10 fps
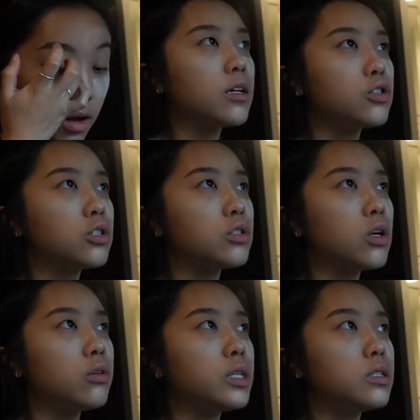Like it's just
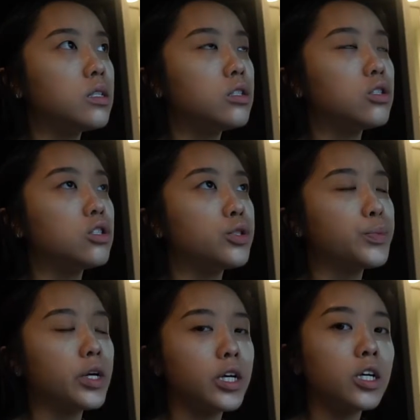so easy to just
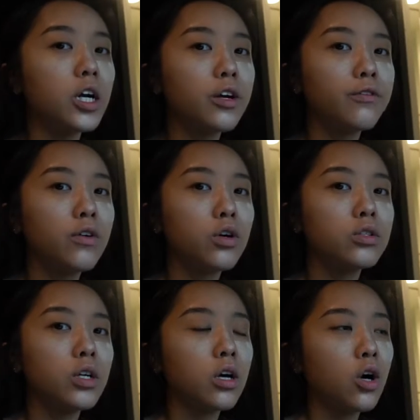plug in your
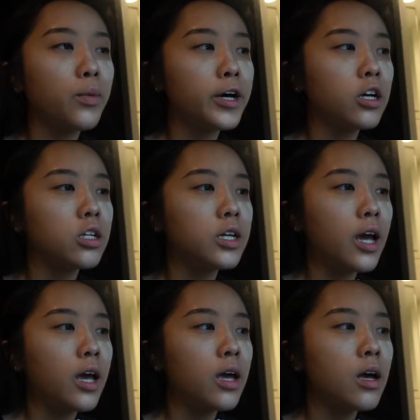headphones and go about your
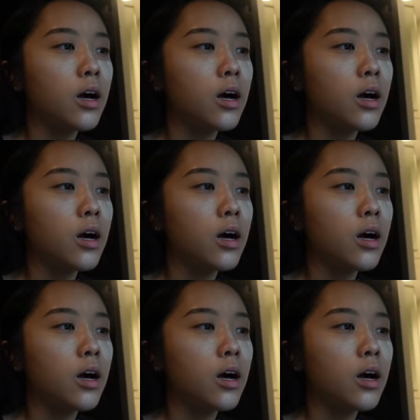day,